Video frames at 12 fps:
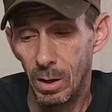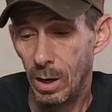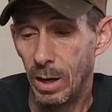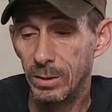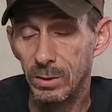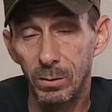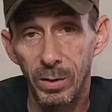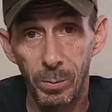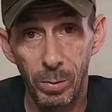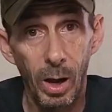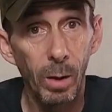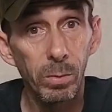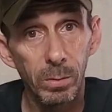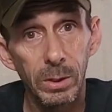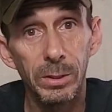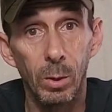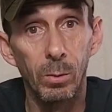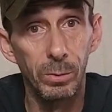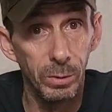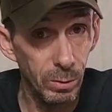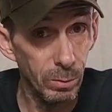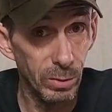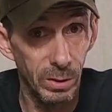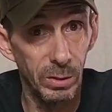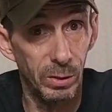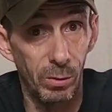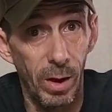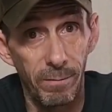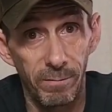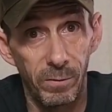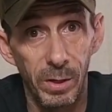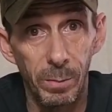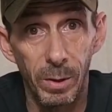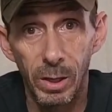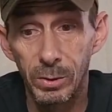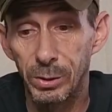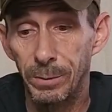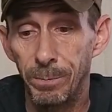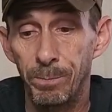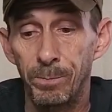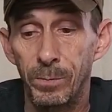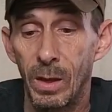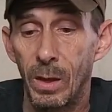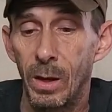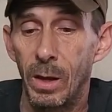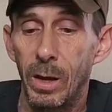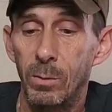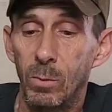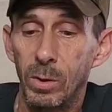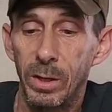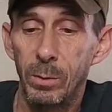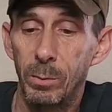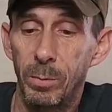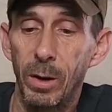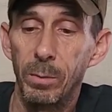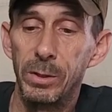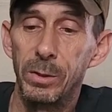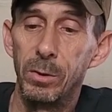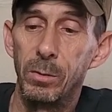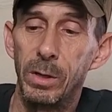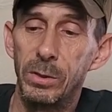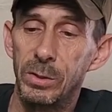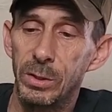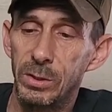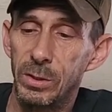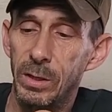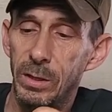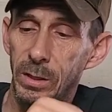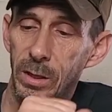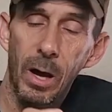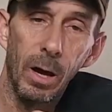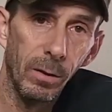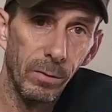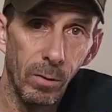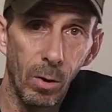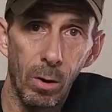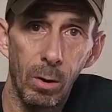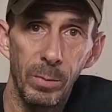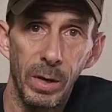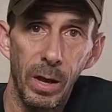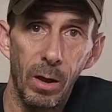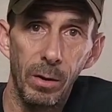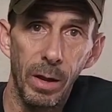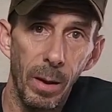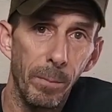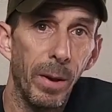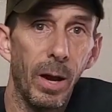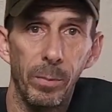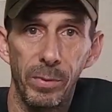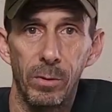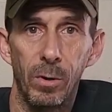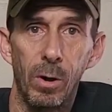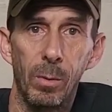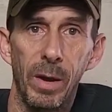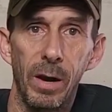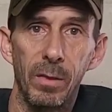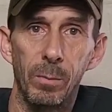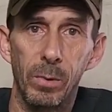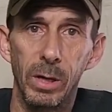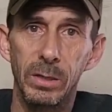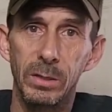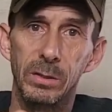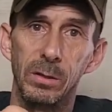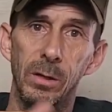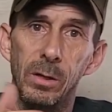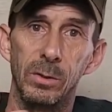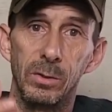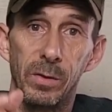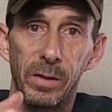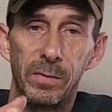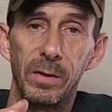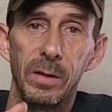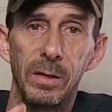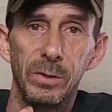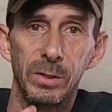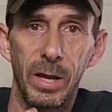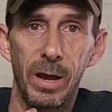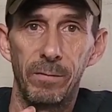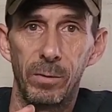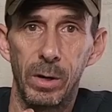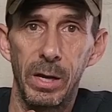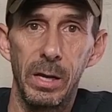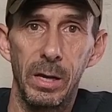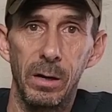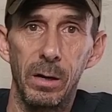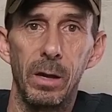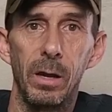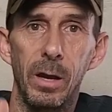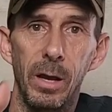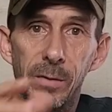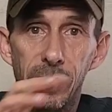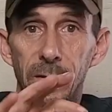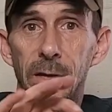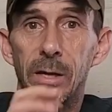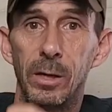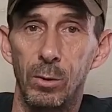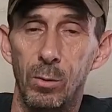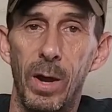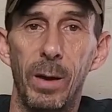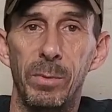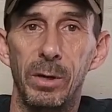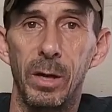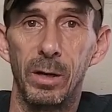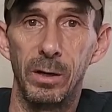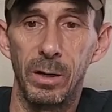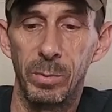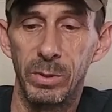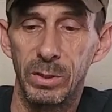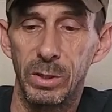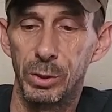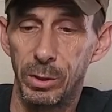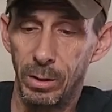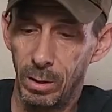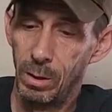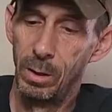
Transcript: And so they probably don't use the strap very much. And what they would probably do is just then cock their arm down and pop their arm out of the brace, so that then they just have their hand, and then they can grab the gun in a position,